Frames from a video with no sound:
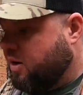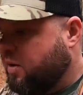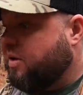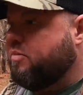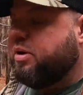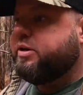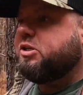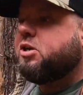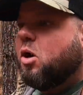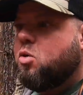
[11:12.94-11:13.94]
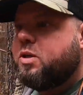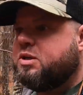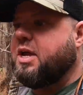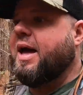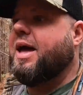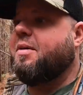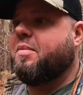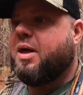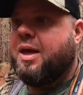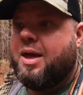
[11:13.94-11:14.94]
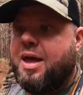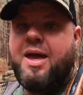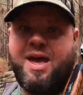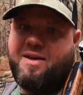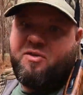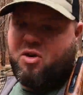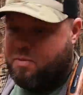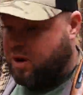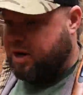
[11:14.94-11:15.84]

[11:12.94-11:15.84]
that we have put so much time, effort, and